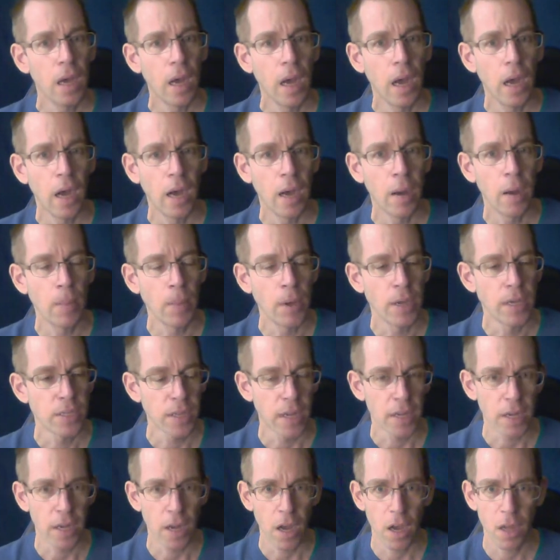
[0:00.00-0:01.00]
um,
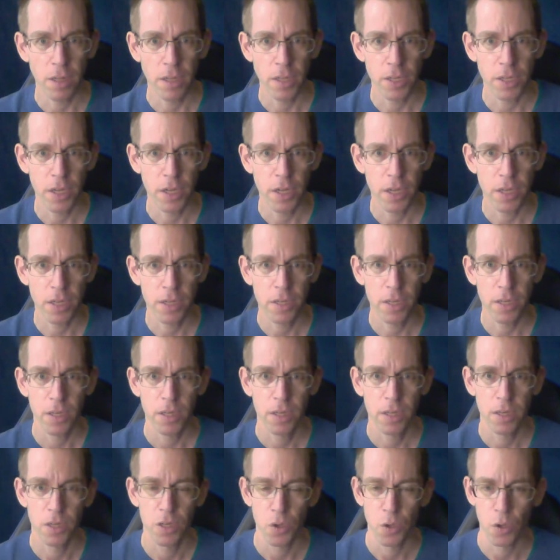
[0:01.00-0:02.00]
psychologist
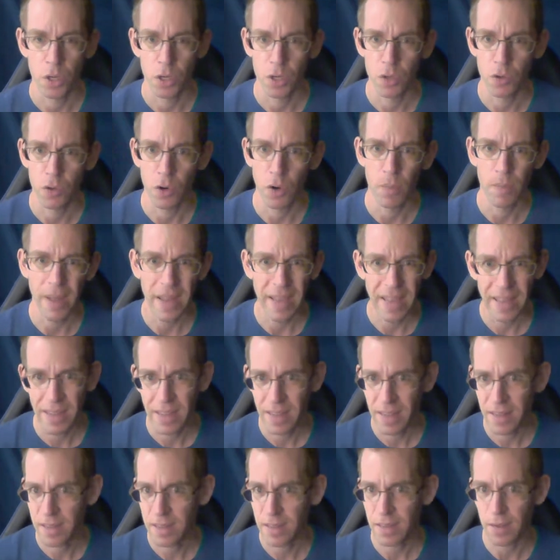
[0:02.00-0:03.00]
George
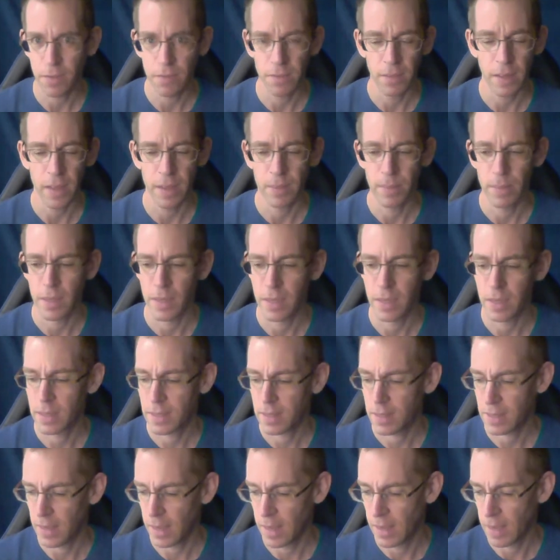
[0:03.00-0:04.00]
Romanes, a
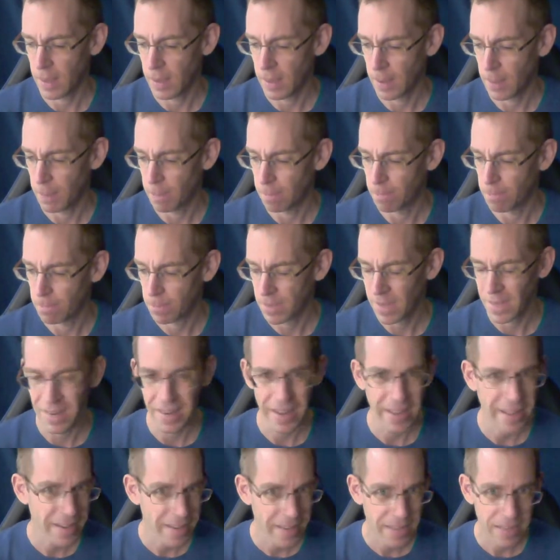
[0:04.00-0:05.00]
famous um,
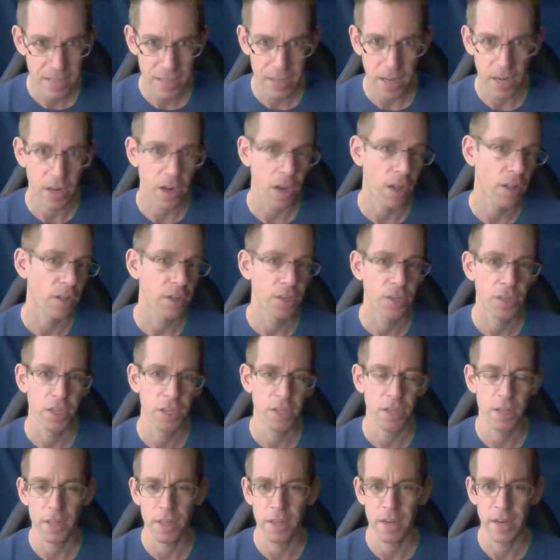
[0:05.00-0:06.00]
Canadian
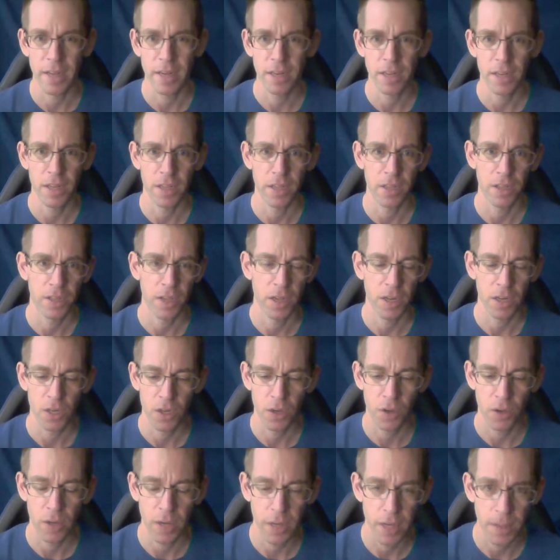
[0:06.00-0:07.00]
psychologist in the 19th
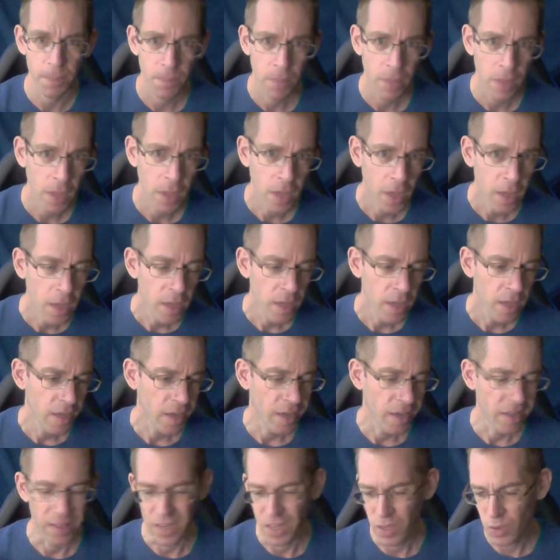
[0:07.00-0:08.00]
century.
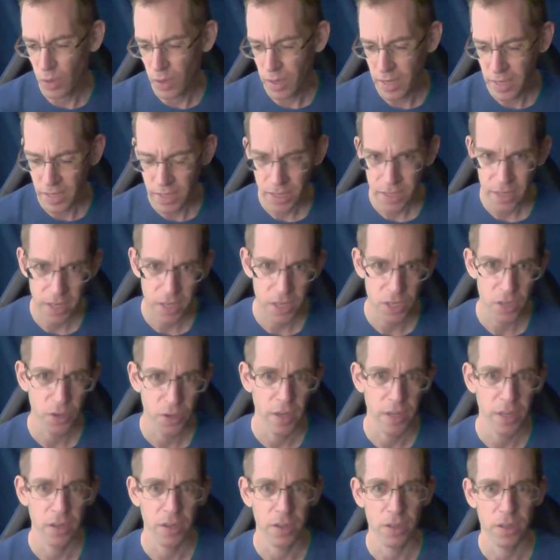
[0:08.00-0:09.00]
In the 20th
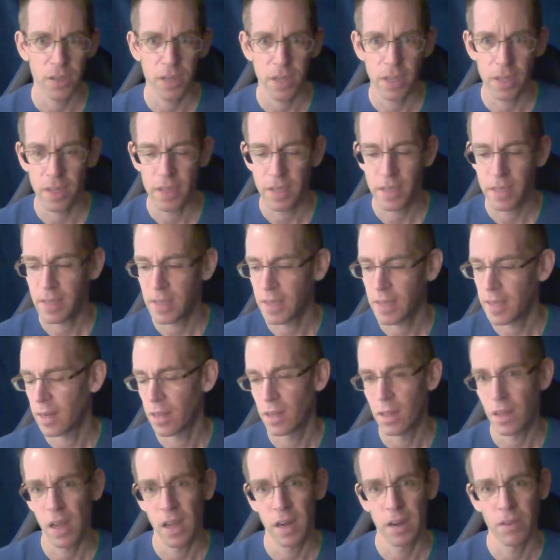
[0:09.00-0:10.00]
century, you'll see this in
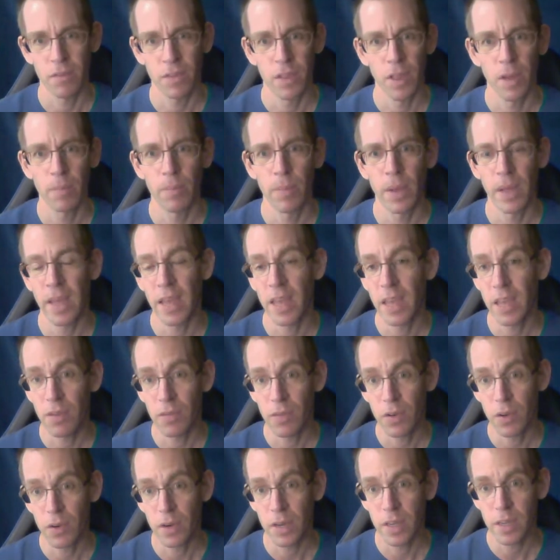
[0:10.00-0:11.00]
a lot of the
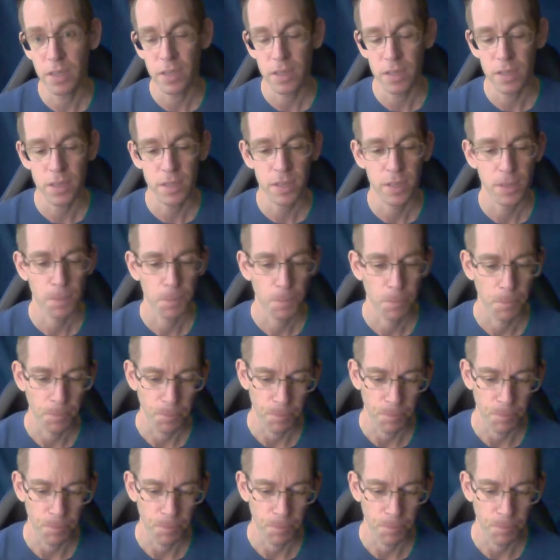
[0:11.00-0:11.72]
behaviorists,